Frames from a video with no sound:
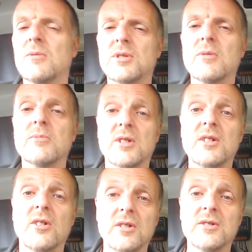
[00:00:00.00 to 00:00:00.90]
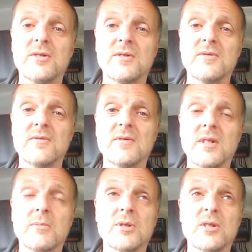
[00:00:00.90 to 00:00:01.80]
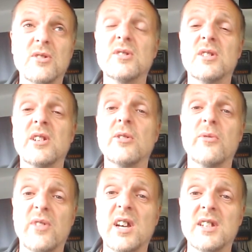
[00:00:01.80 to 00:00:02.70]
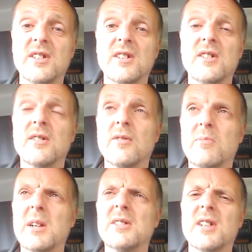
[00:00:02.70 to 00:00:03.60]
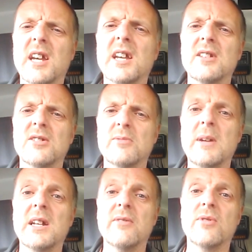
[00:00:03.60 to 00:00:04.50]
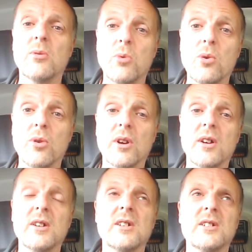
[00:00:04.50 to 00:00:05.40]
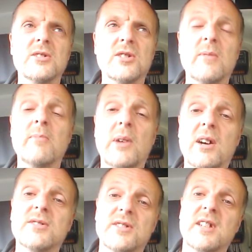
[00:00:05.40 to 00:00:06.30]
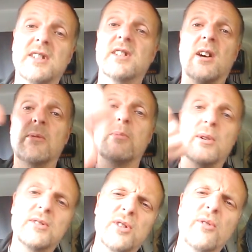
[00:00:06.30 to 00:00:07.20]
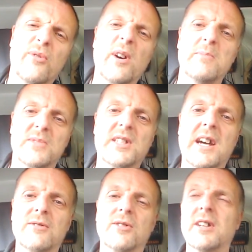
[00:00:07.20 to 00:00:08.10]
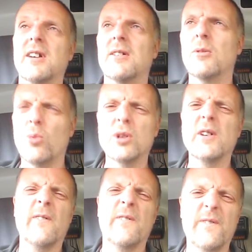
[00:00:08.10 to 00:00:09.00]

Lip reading: a nice little vid of me taking Smelly for a walk. Some bastard had to come and put two thumbs down on it.